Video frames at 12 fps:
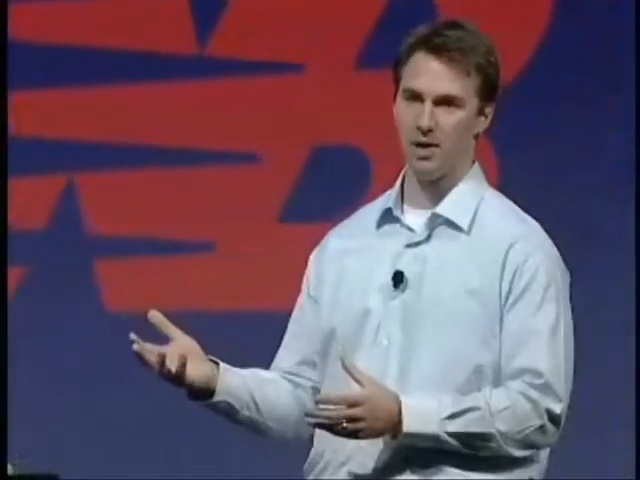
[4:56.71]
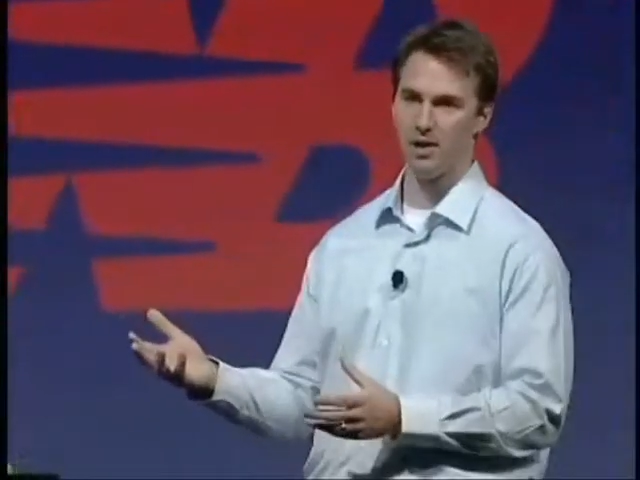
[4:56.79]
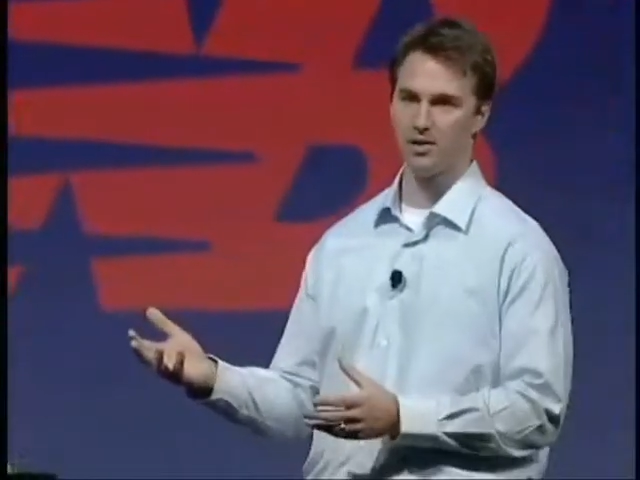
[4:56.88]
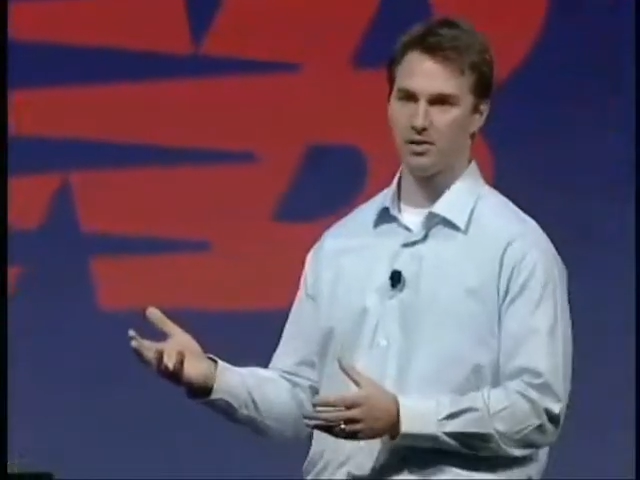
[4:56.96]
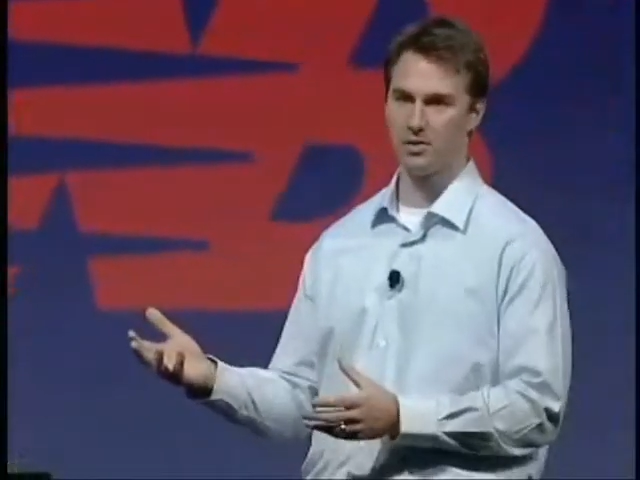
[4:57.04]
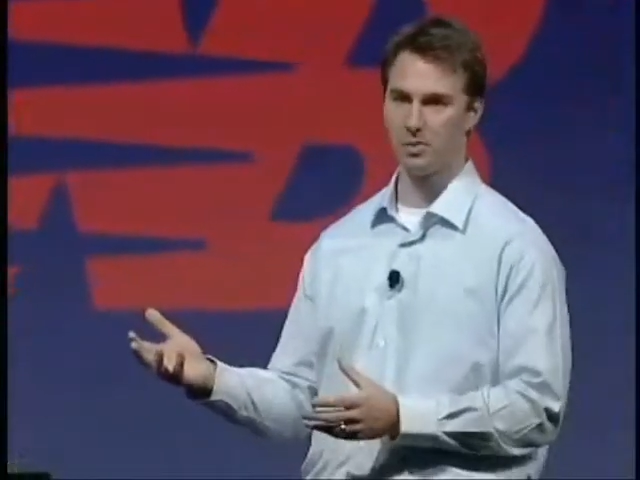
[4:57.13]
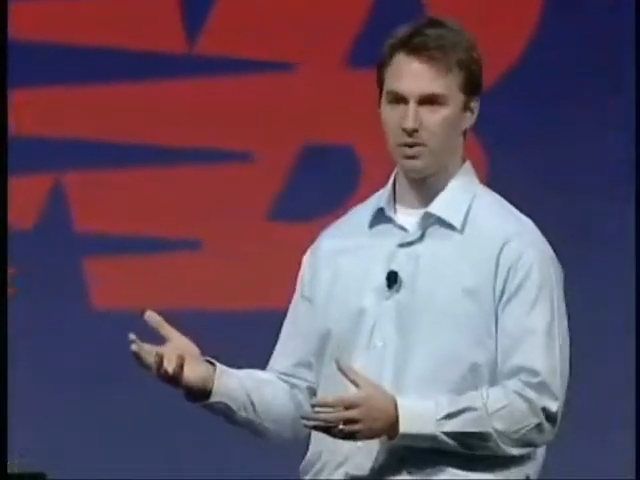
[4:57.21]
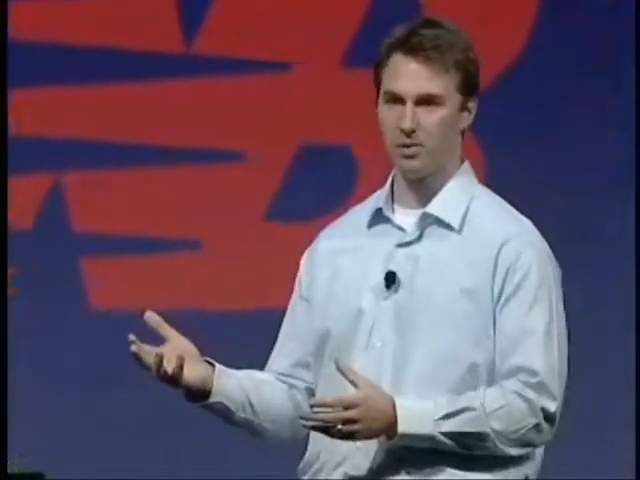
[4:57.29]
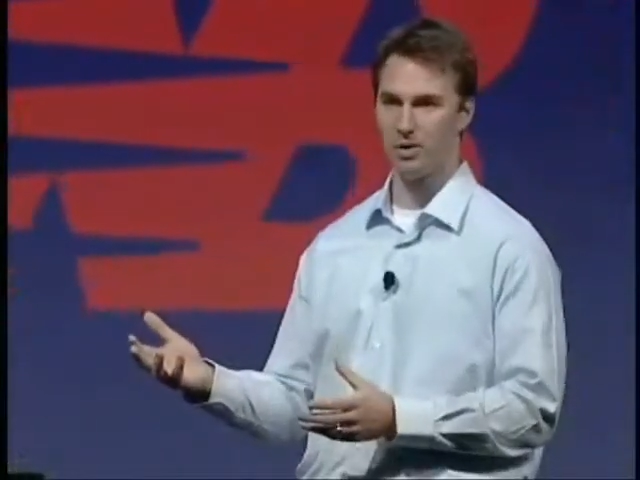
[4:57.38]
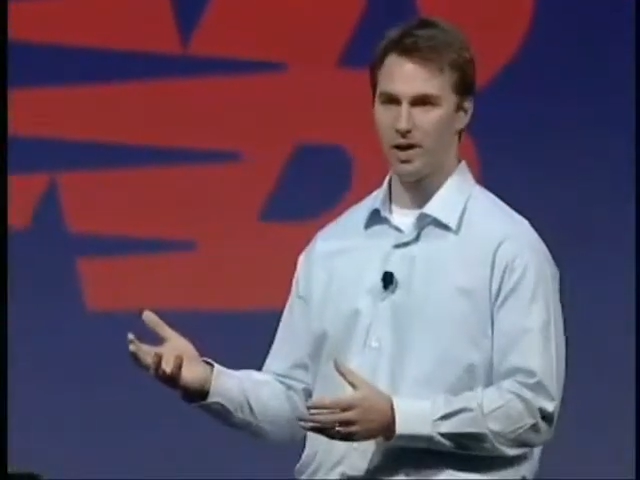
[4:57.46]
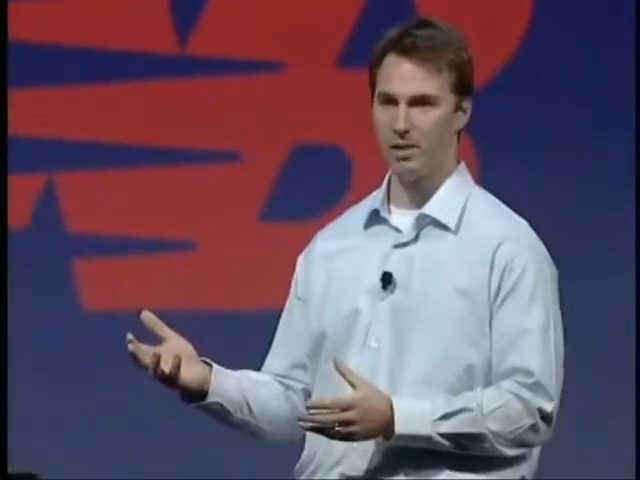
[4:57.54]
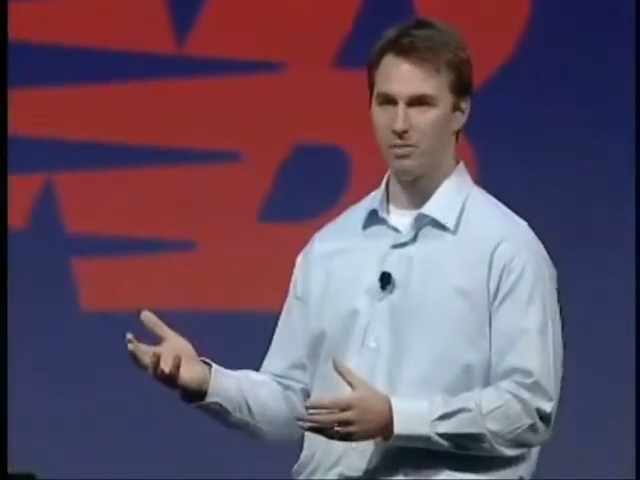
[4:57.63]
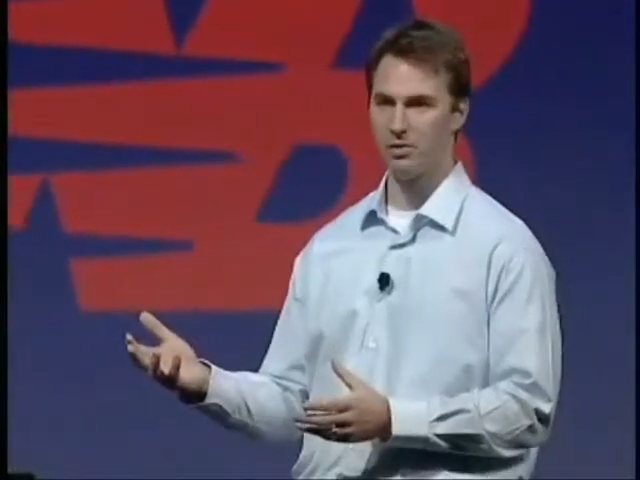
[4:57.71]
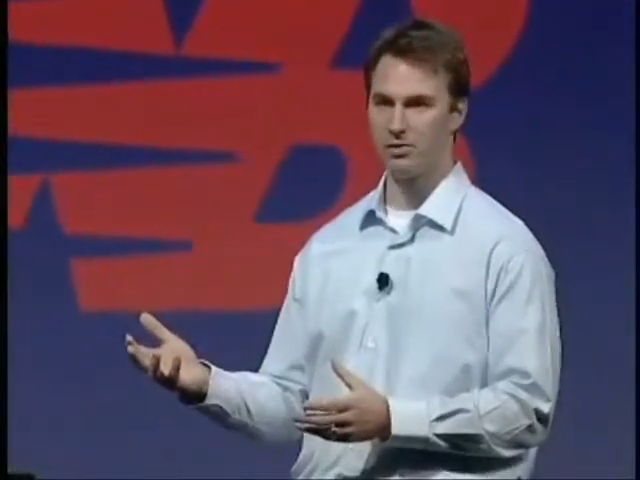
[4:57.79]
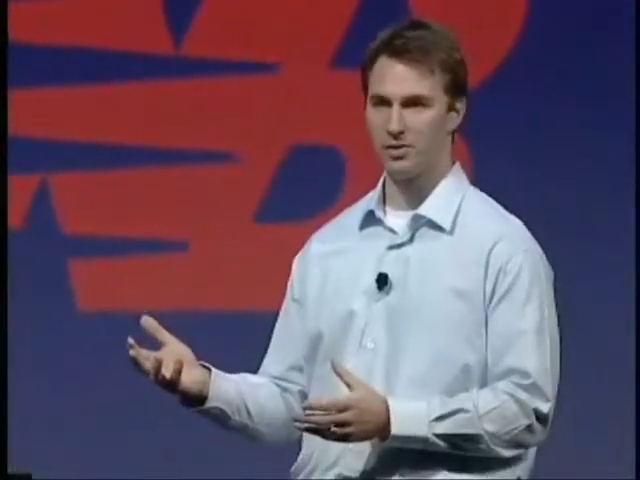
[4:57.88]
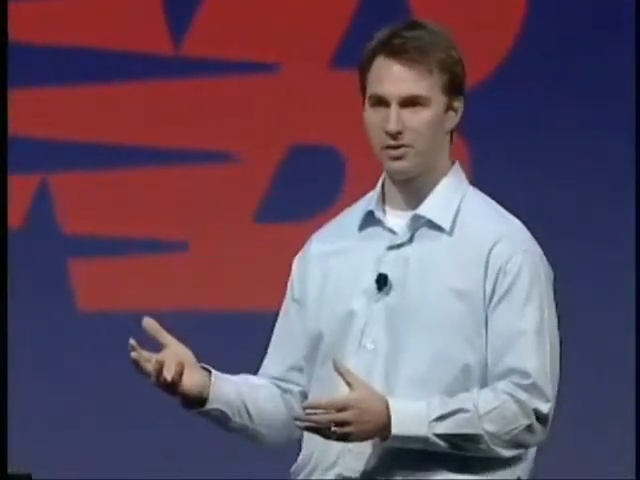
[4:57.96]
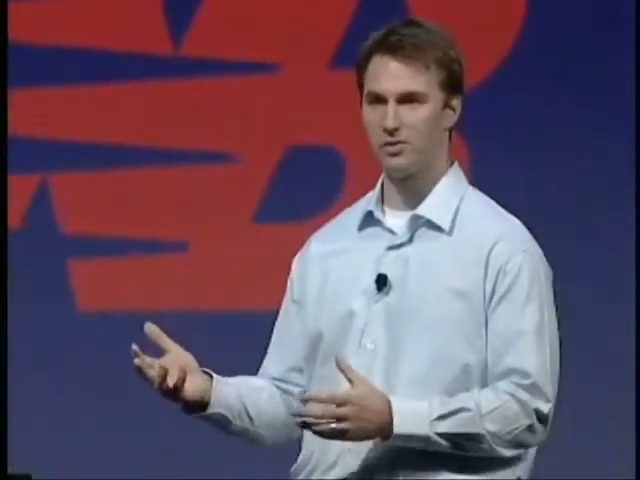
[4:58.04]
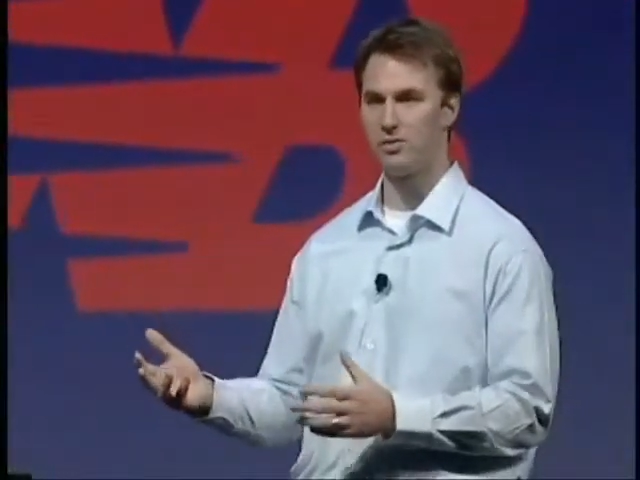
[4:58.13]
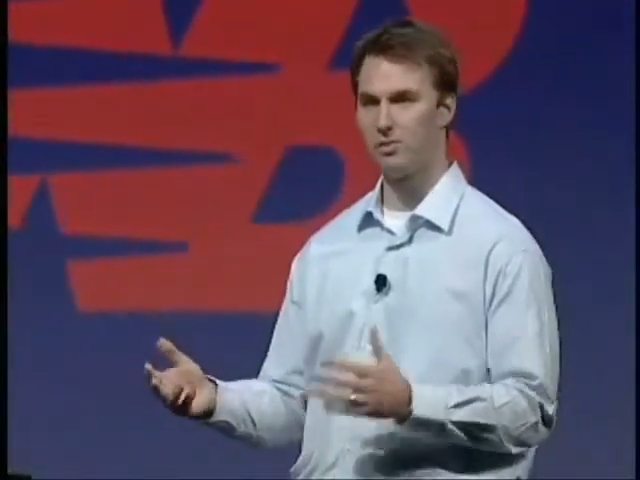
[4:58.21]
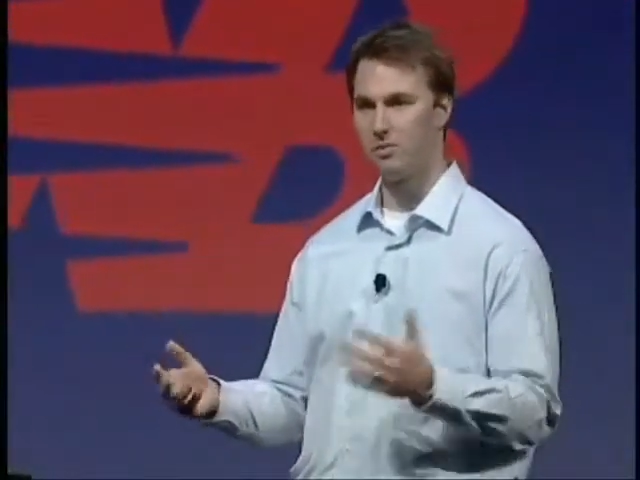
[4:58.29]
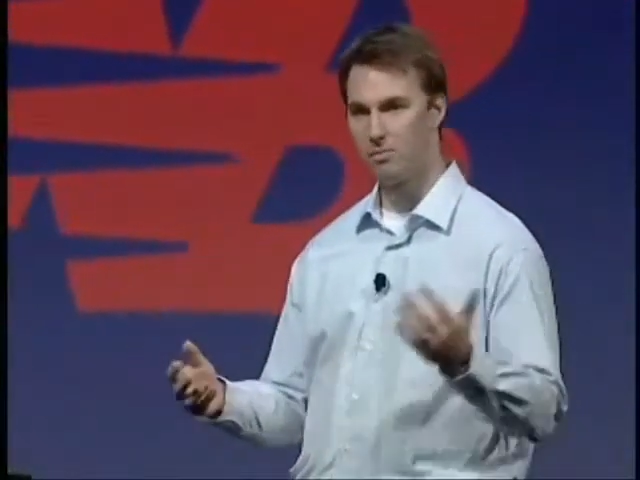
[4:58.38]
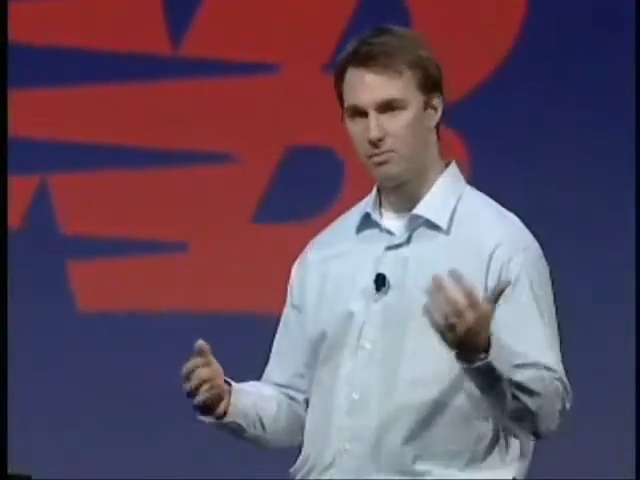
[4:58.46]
models, we were able to